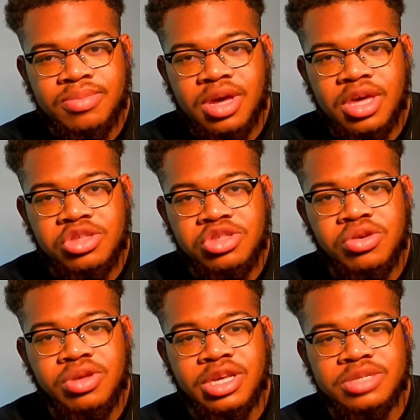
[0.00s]
But his
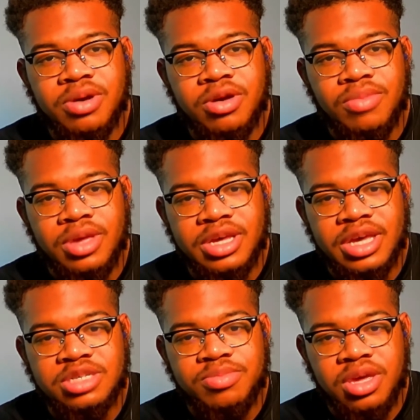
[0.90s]
shooting is probably going to be
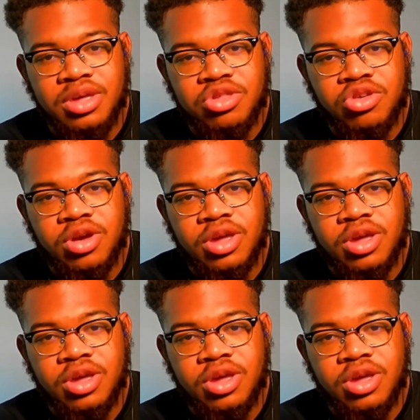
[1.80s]
his biggest trait.